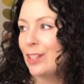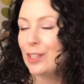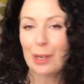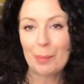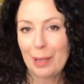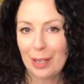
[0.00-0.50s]

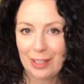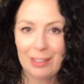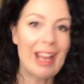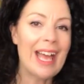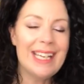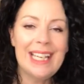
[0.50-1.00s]
Don't be
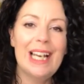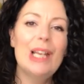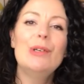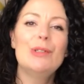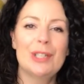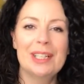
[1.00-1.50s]
under any
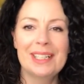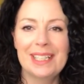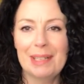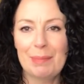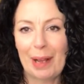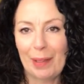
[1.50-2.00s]
illusions
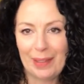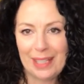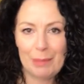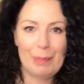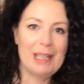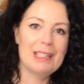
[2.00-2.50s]
about
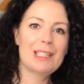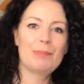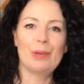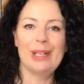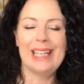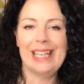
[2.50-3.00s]
this being
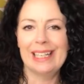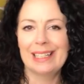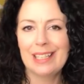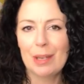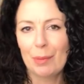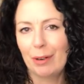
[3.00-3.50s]
springy and
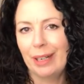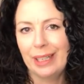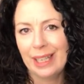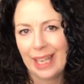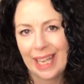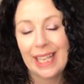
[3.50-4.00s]

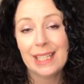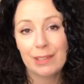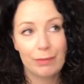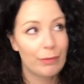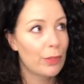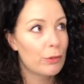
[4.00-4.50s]
summery. It's
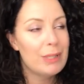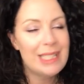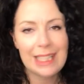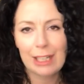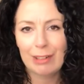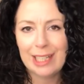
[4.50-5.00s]
3
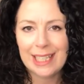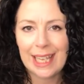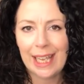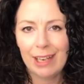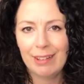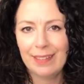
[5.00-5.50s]
degrees
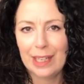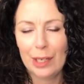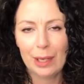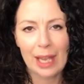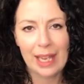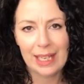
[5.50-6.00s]
here in the
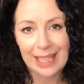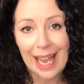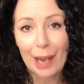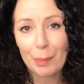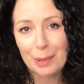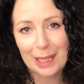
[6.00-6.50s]
UK. It's
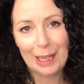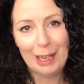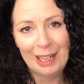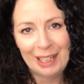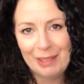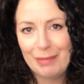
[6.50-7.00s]

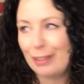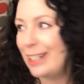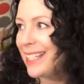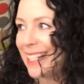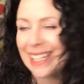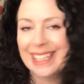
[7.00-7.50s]
absolutely
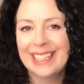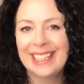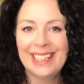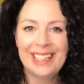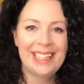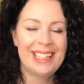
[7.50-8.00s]
freezing.
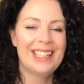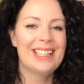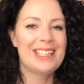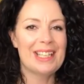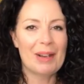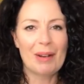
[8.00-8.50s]

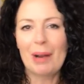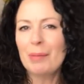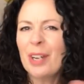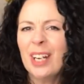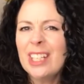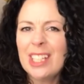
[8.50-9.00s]
So I'm
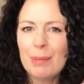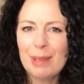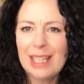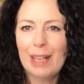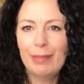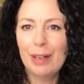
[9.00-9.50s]
trying to cheer
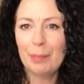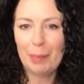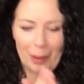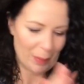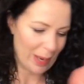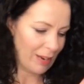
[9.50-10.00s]
myself up
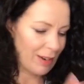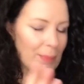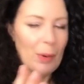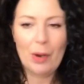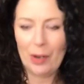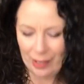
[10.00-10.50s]
by wearing
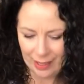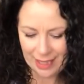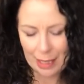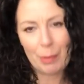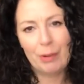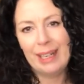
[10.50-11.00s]
more
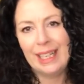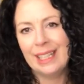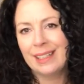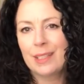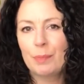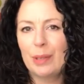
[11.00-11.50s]
summery,
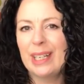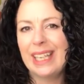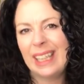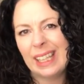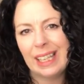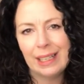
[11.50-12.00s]
springy
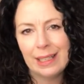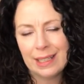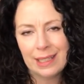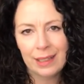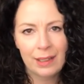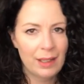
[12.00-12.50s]

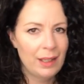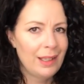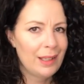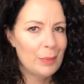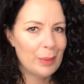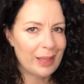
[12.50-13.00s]
things.
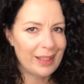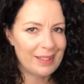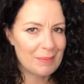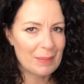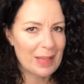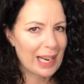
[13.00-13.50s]
But
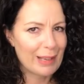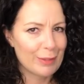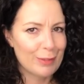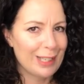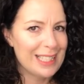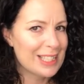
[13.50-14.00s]
I'll have a
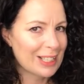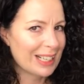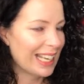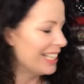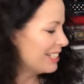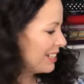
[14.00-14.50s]
fleece on
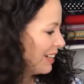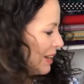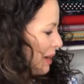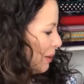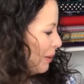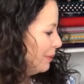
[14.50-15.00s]
later, I
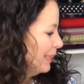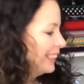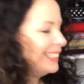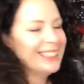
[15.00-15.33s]
know I will.